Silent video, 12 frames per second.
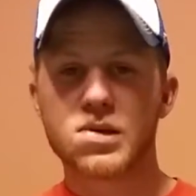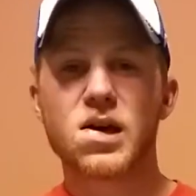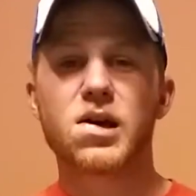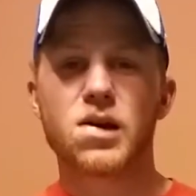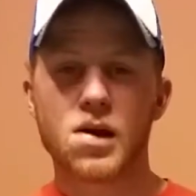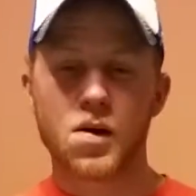
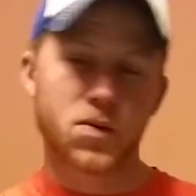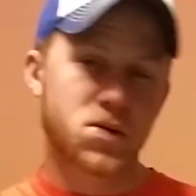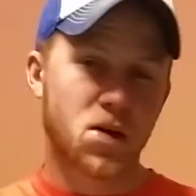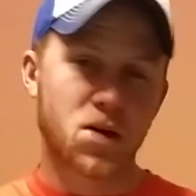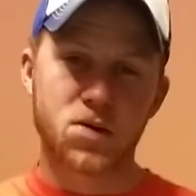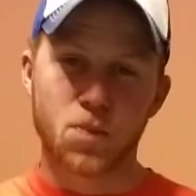Take it down,
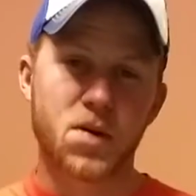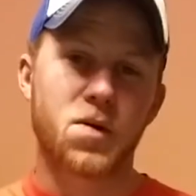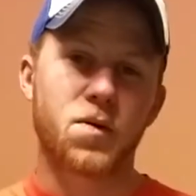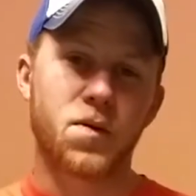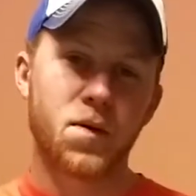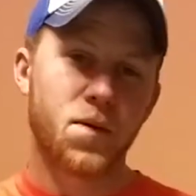change the
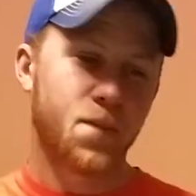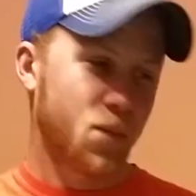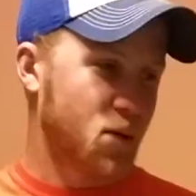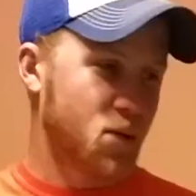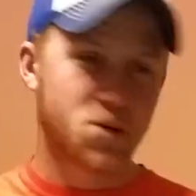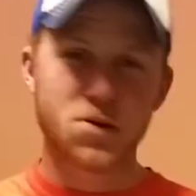barrel.
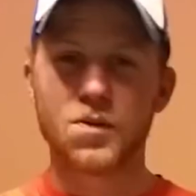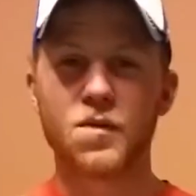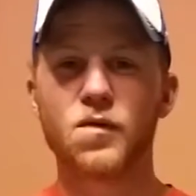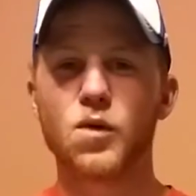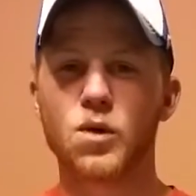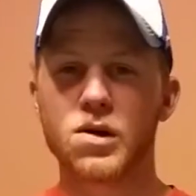You're shooting
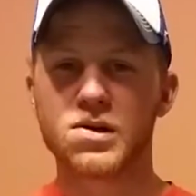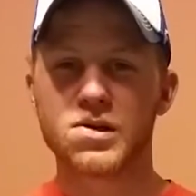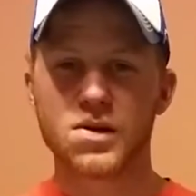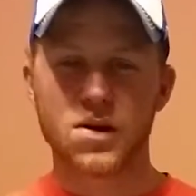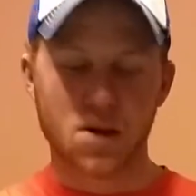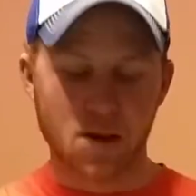40s.